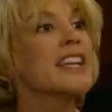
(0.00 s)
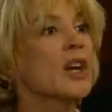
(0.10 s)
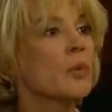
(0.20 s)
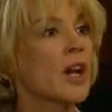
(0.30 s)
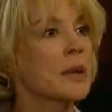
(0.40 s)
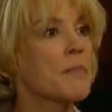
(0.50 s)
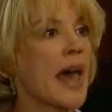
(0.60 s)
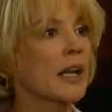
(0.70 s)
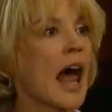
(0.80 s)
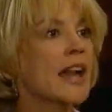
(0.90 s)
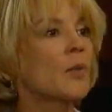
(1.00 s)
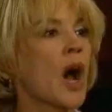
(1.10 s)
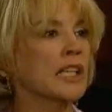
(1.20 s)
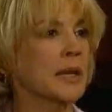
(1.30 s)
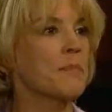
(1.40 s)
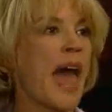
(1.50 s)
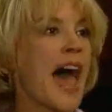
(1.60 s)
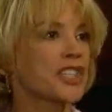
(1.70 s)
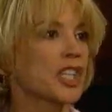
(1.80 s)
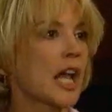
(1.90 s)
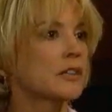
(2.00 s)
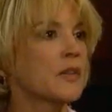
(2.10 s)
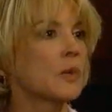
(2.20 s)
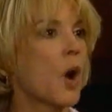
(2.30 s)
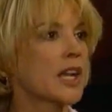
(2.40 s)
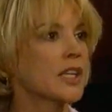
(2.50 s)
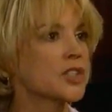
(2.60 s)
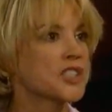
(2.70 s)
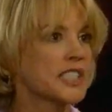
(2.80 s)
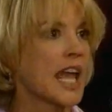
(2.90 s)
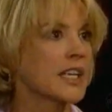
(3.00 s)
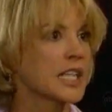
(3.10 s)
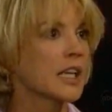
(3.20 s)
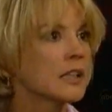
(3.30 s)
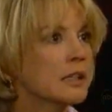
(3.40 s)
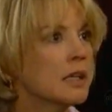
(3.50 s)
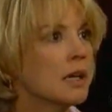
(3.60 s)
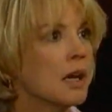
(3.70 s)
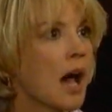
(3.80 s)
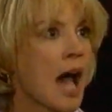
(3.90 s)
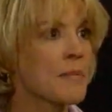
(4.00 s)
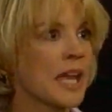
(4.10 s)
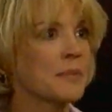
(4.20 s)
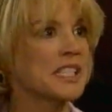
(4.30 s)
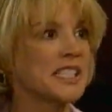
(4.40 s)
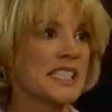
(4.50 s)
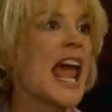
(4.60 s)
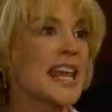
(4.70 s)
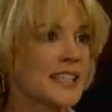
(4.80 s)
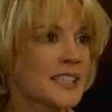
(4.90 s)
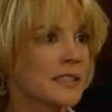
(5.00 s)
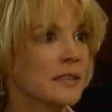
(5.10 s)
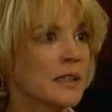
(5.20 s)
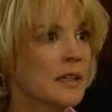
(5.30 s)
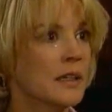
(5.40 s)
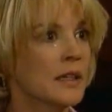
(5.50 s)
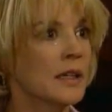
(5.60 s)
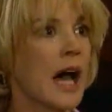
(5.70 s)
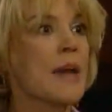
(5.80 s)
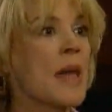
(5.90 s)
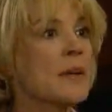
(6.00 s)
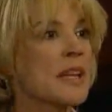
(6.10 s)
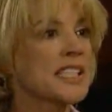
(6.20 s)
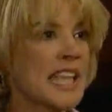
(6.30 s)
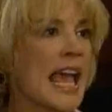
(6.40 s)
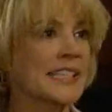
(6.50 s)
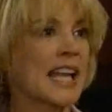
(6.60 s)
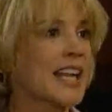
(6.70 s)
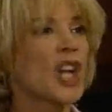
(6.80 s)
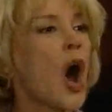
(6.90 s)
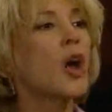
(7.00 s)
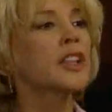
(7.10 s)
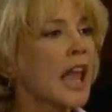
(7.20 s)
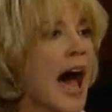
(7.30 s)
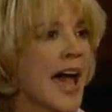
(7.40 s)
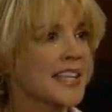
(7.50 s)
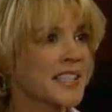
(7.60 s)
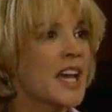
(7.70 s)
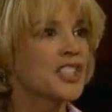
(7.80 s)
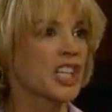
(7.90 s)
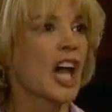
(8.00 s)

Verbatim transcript: I don't want a medal. I don't want compassion. I don't even want understanding. I made mistakes. I made mistakes and I told lies.